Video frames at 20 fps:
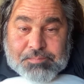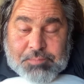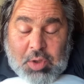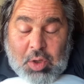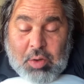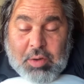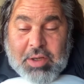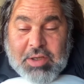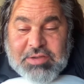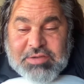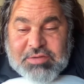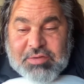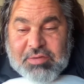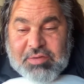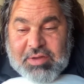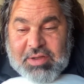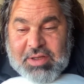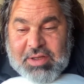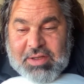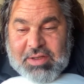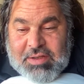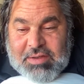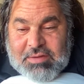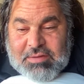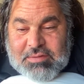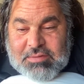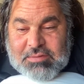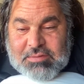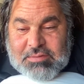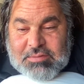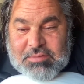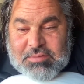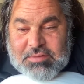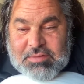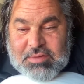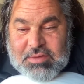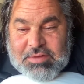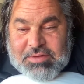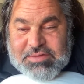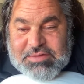Okay, so then
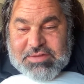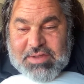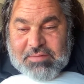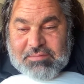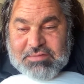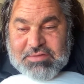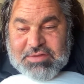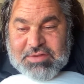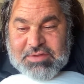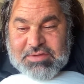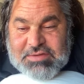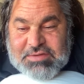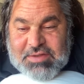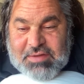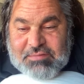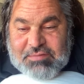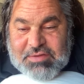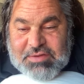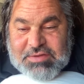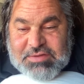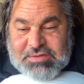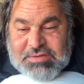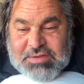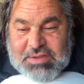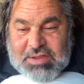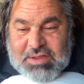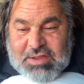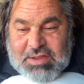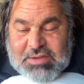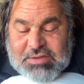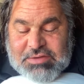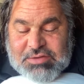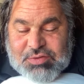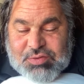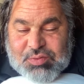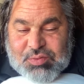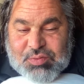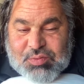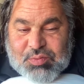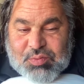in
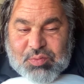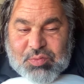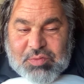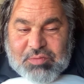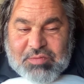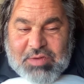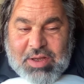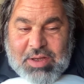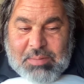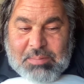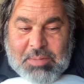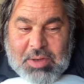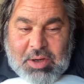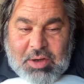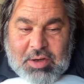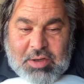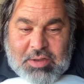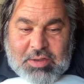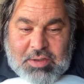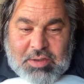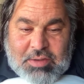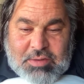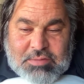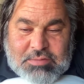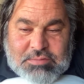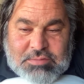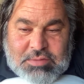1776, we've got America.